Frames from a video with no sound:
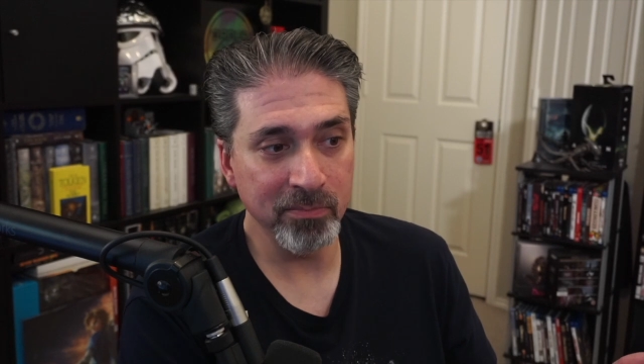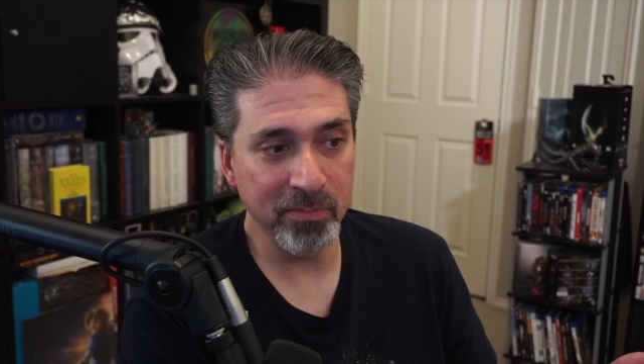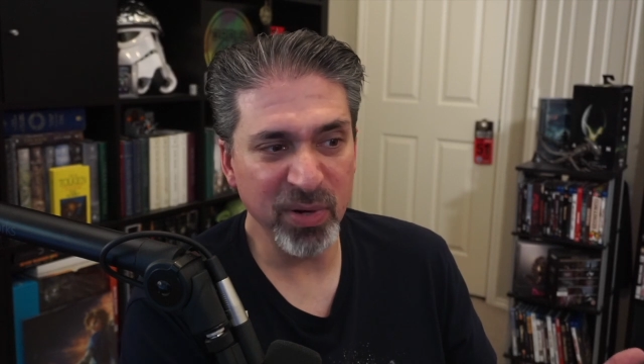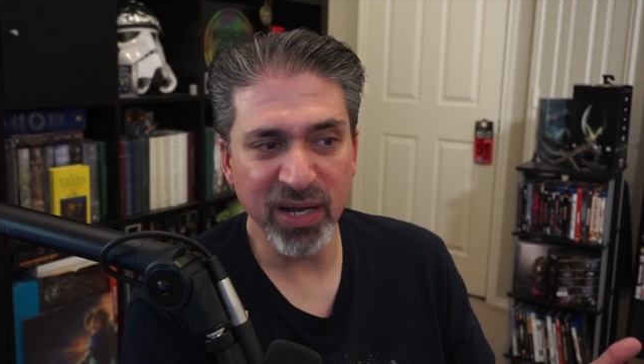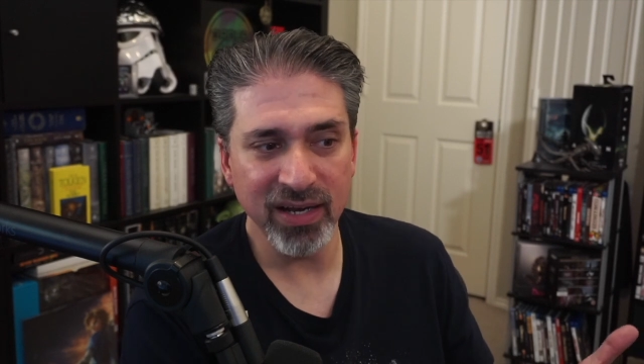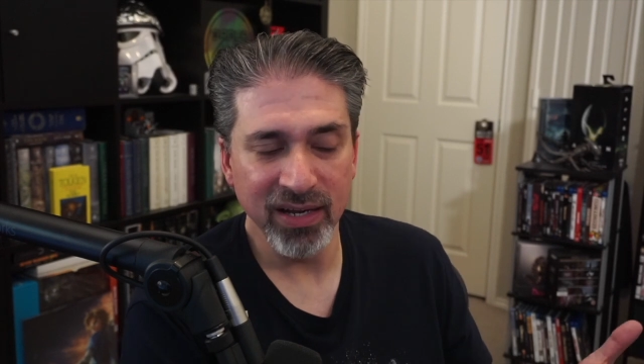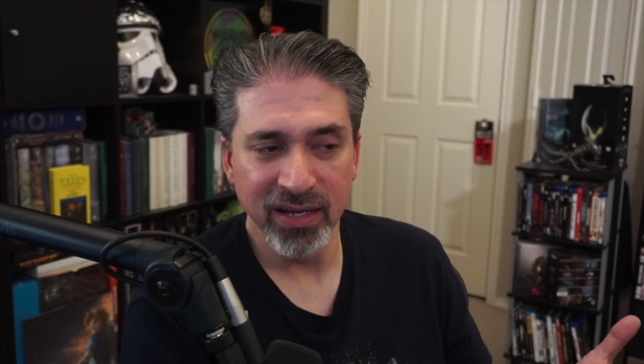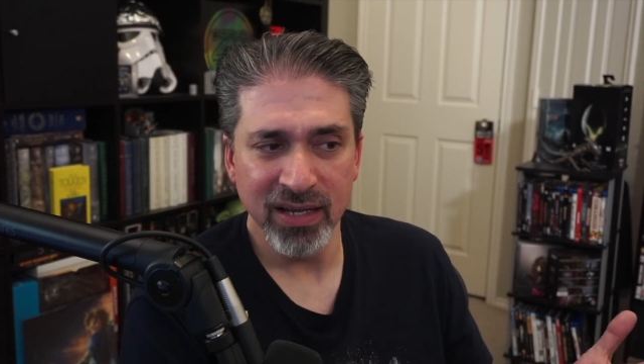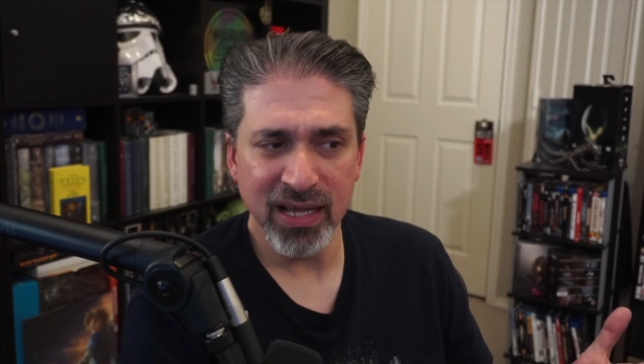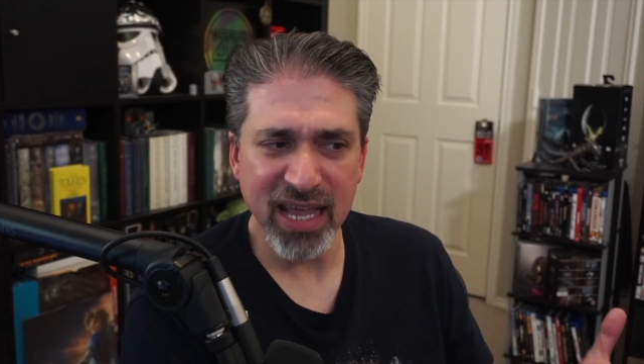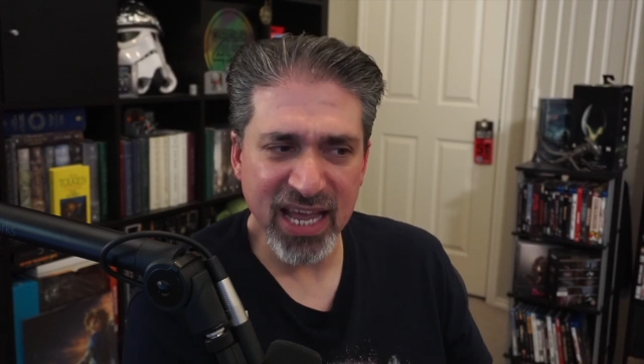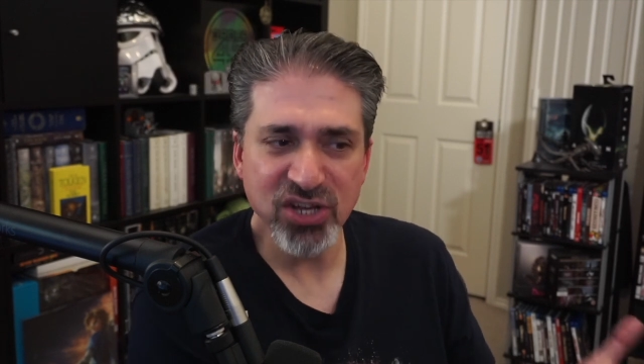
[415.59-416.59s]
but
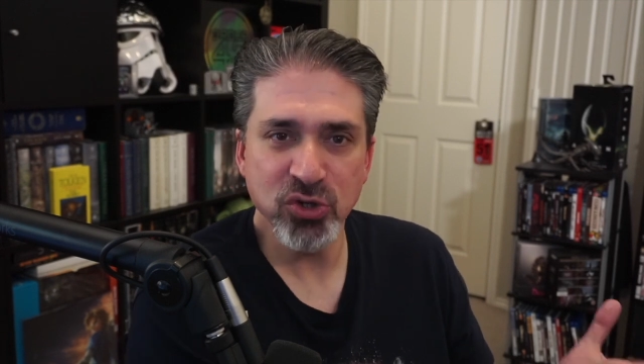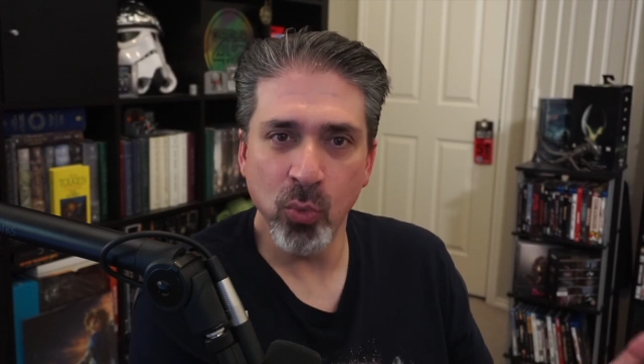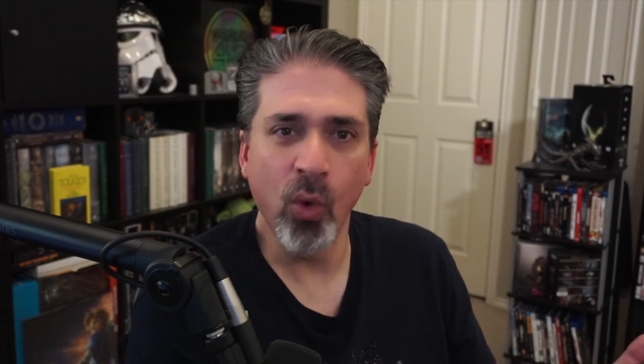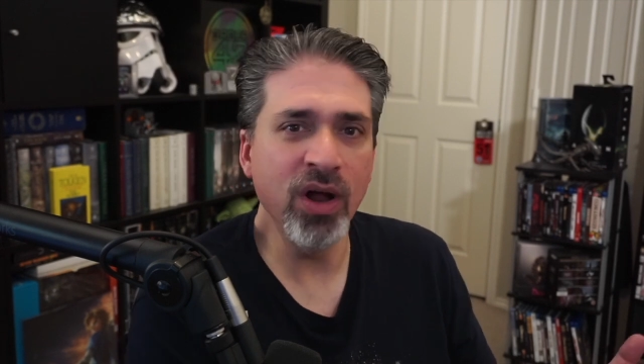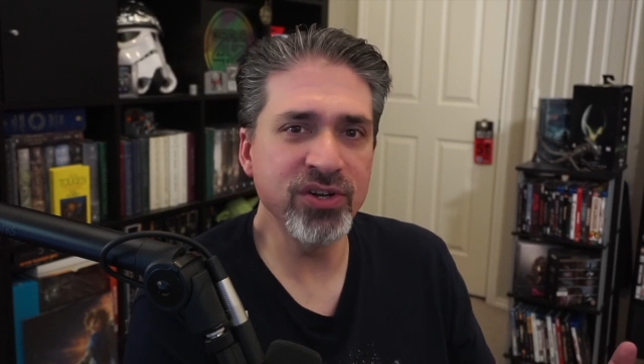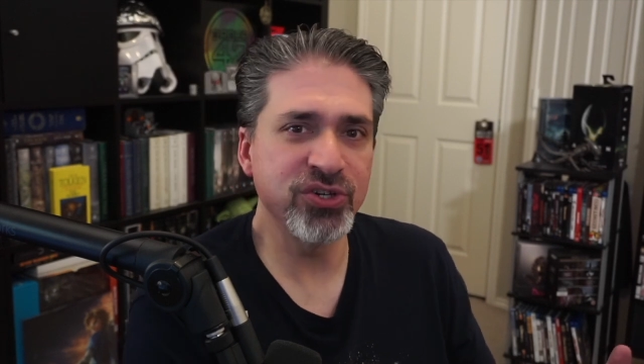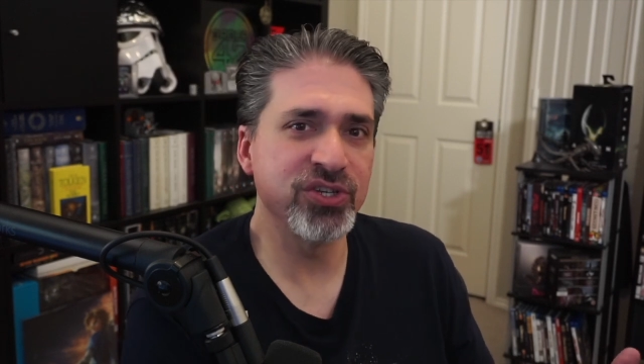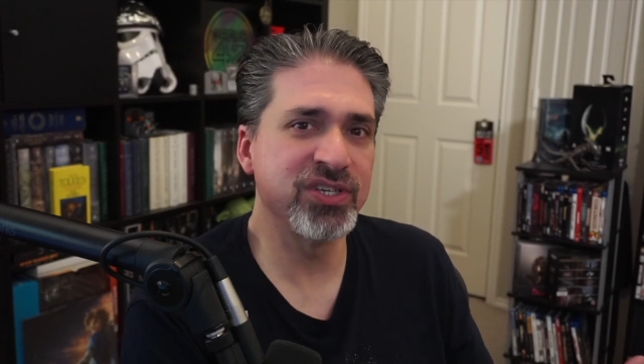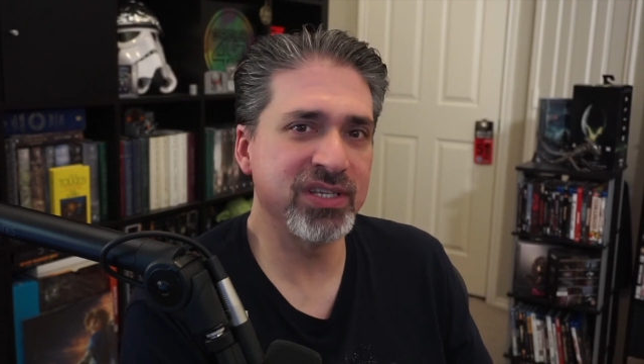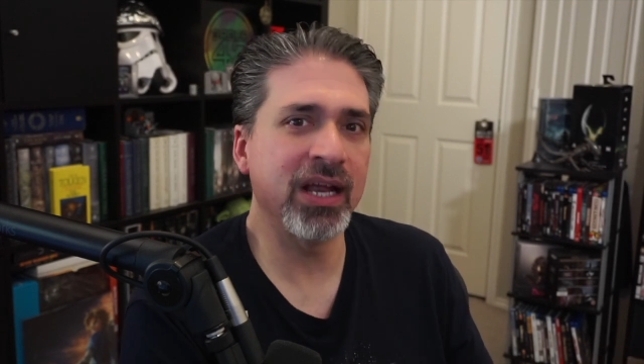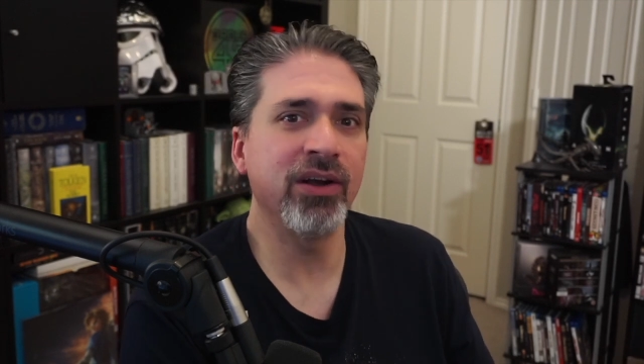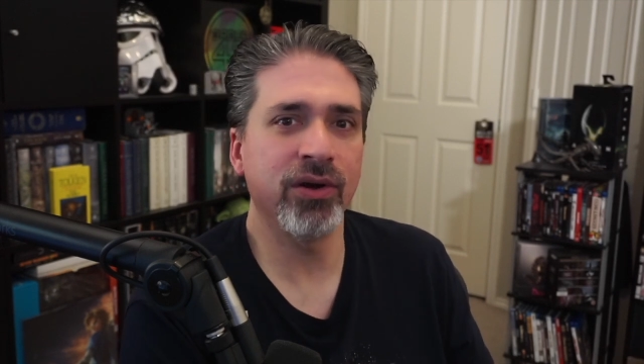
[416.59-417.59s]
each one should
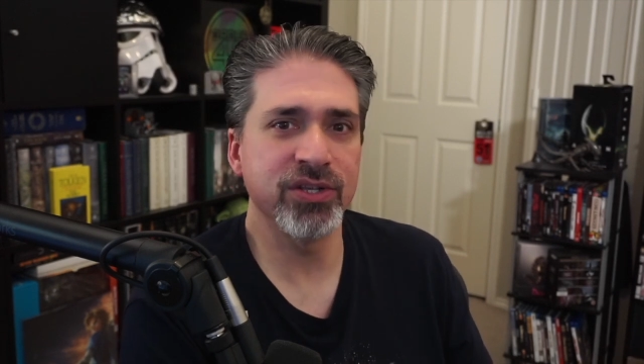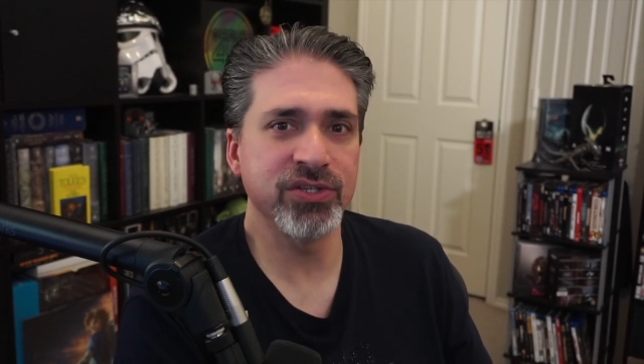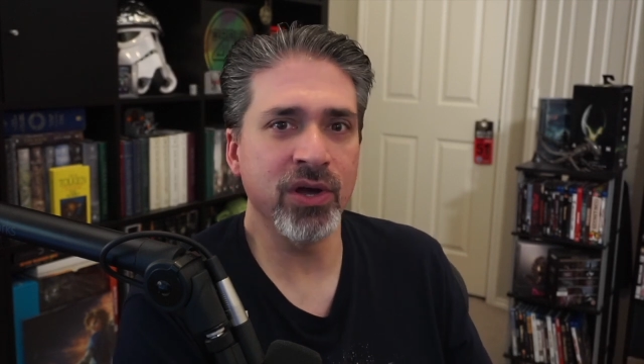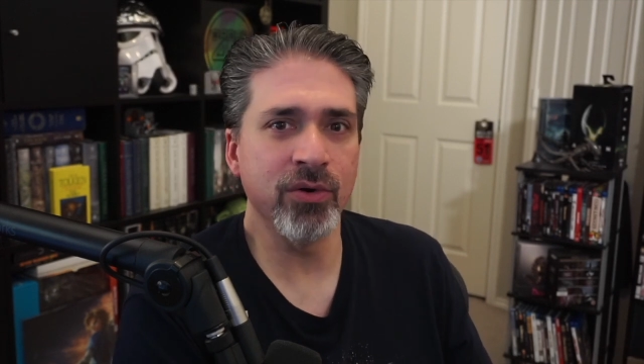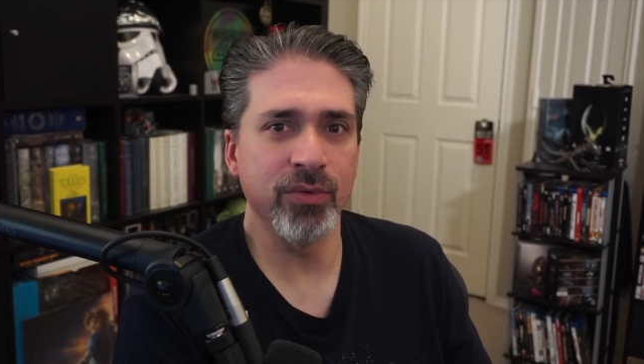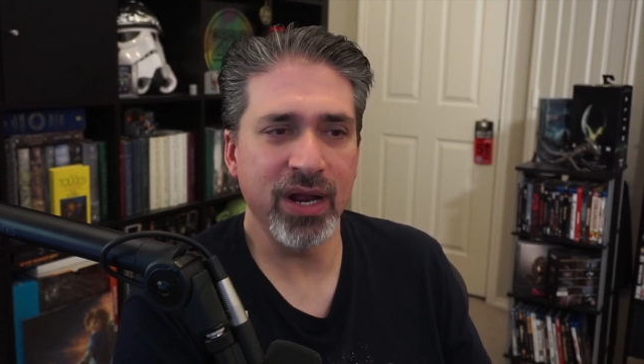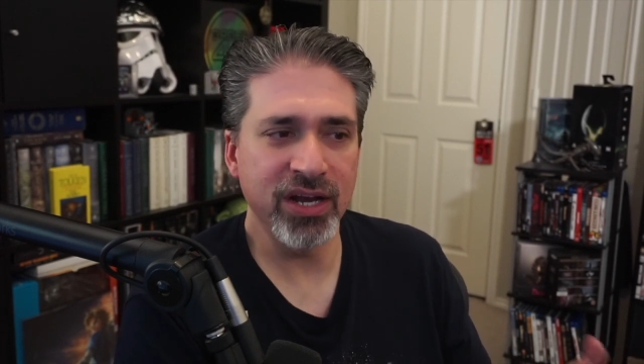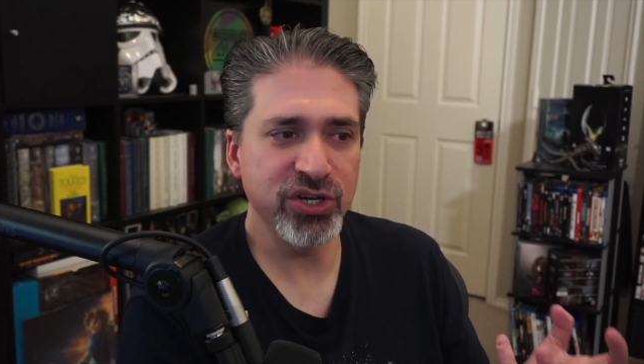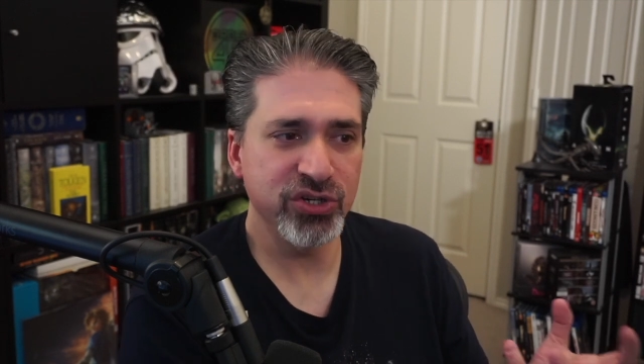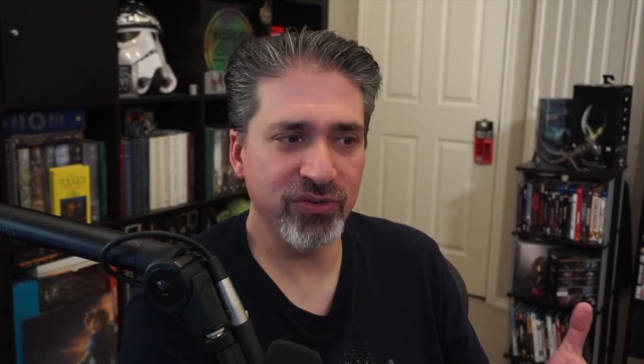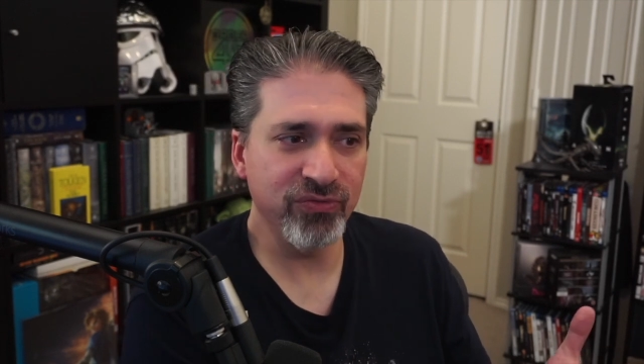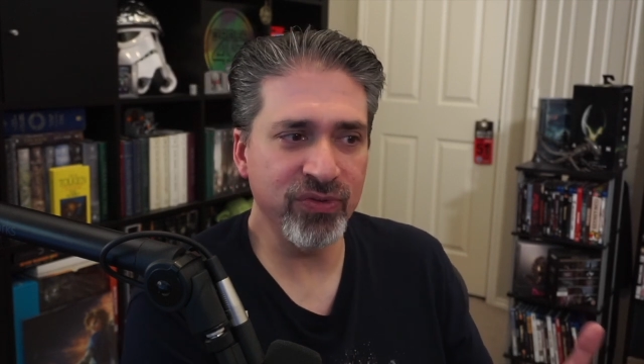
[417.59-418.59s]
stand on its own, and it
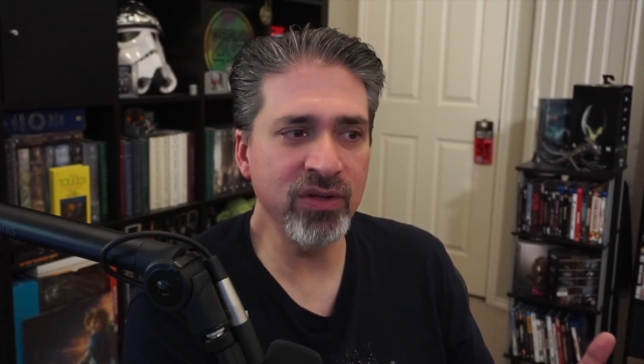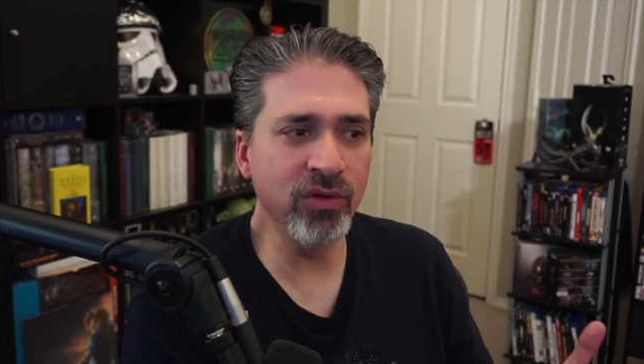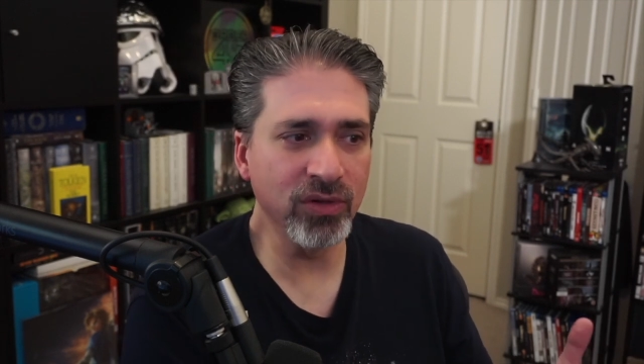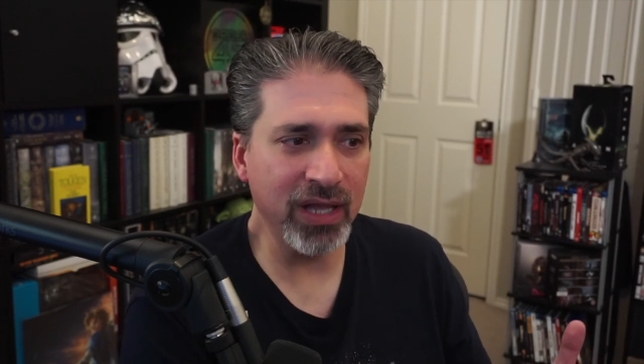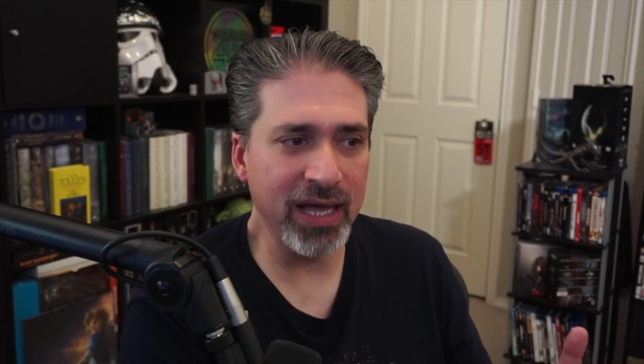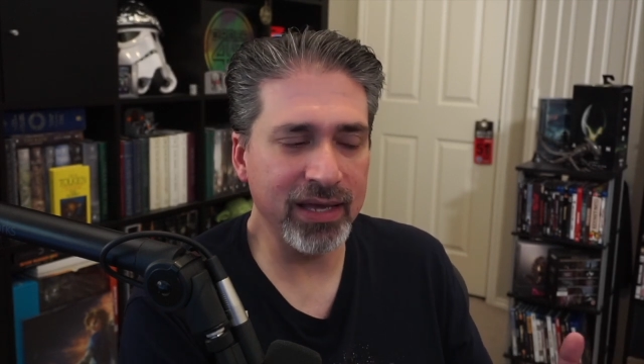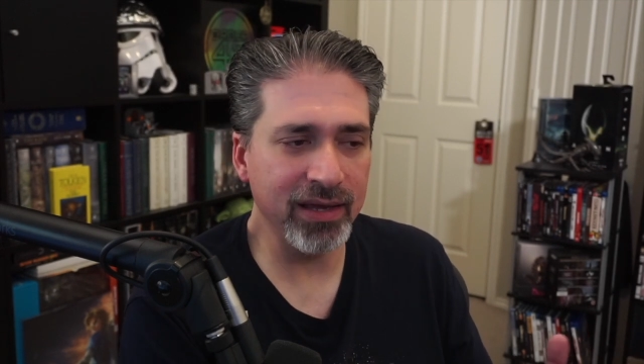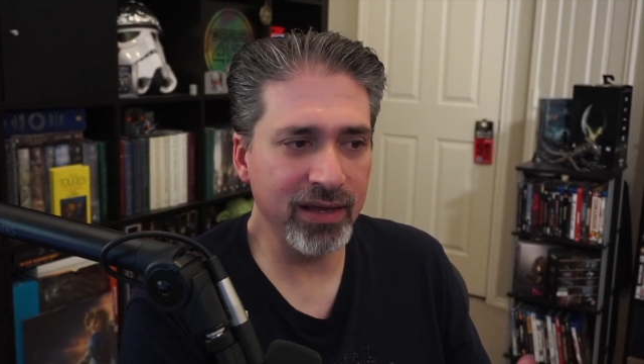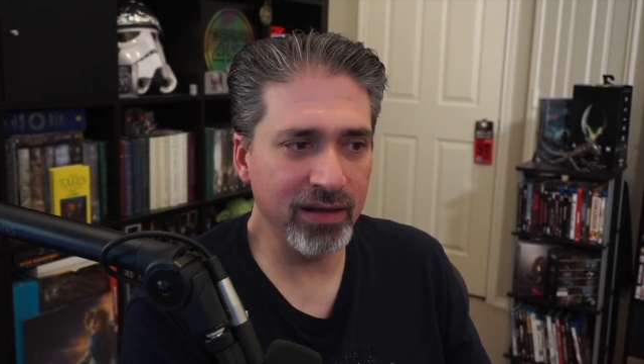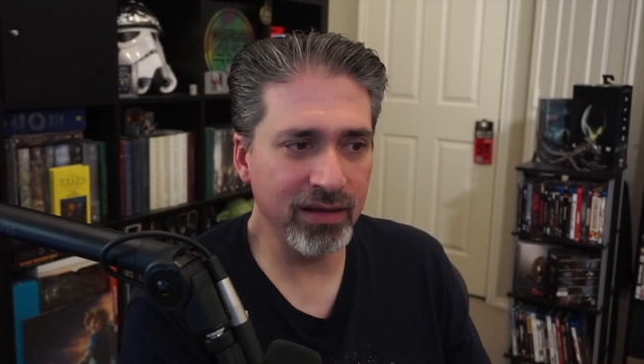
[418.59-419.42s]
should feel like